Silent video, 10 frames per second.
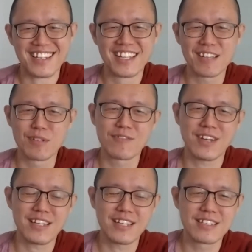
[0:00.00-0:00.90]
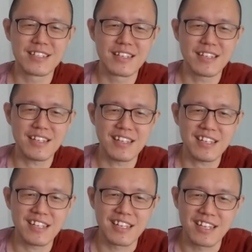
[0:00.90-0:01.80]
Then you find,
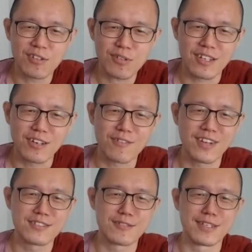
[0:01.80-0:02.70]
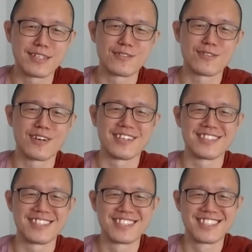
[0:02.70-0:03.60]
you also cannot find so many good
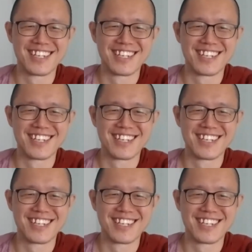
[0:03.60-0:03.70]
qualities.